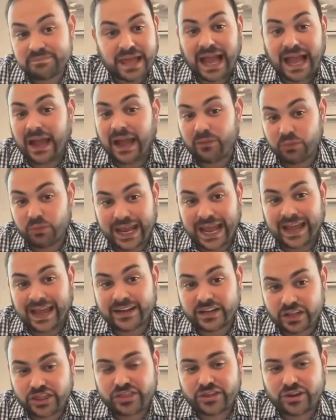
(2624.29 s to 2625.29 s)
I would add
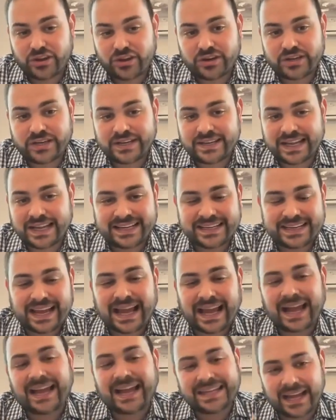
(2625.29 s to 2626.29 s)
a third, and
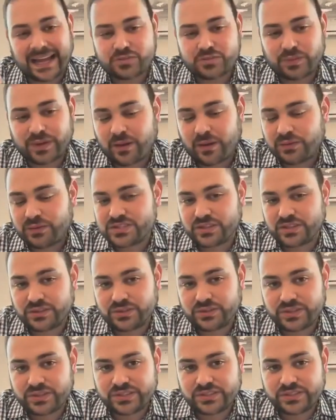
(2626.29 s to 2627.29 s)
kind of that's what I was
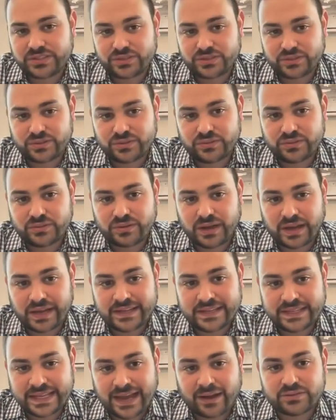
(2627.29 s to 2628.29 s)
alluding to
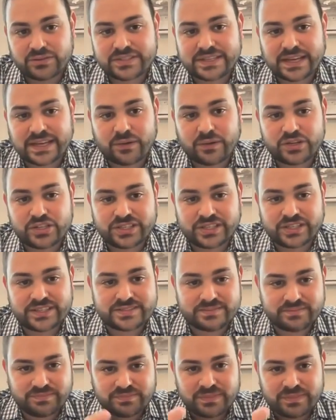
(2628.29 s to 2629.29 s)
at the outset, which is